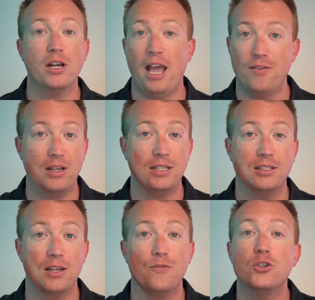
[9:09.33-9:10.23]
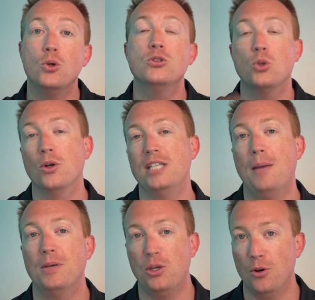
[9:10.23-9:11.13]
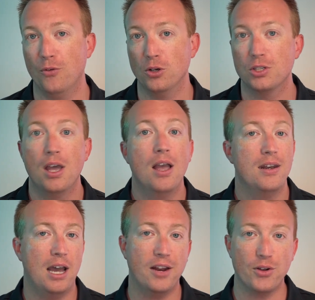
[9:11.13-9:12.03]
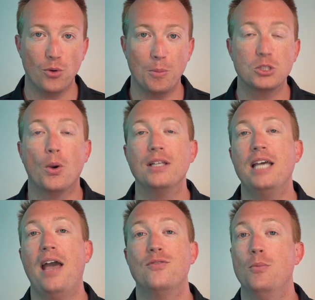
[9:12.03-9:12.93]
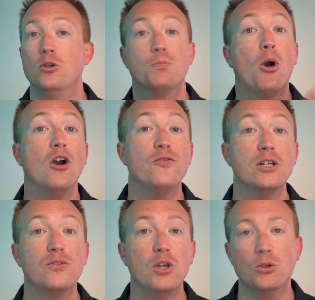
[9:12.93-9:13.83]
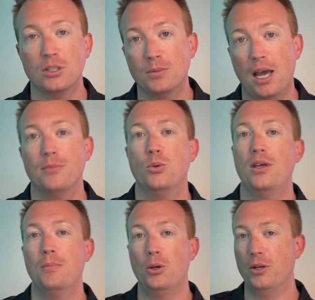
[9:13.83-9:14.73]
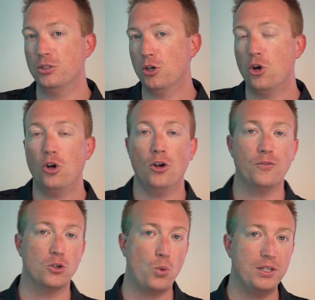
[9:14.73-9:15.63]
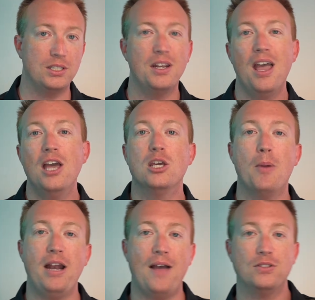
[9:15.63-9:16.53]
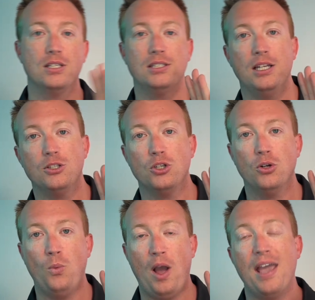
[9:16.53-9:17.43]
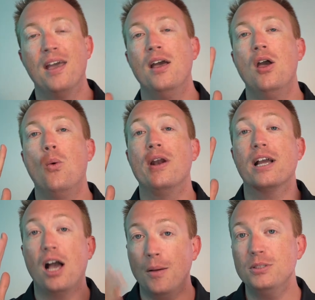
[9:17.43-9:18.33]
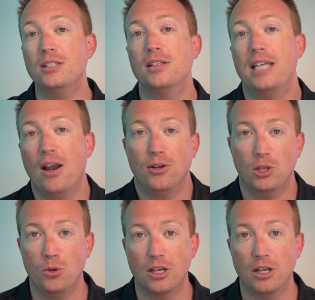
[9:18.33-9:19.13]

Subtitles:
to have, as I said, views towards Epic Universe. Not every room is going to have the most perfect view. Sometimes the way the buildings are curved or twisted, you might have to sit a certain way. When it comes to the Terra Luna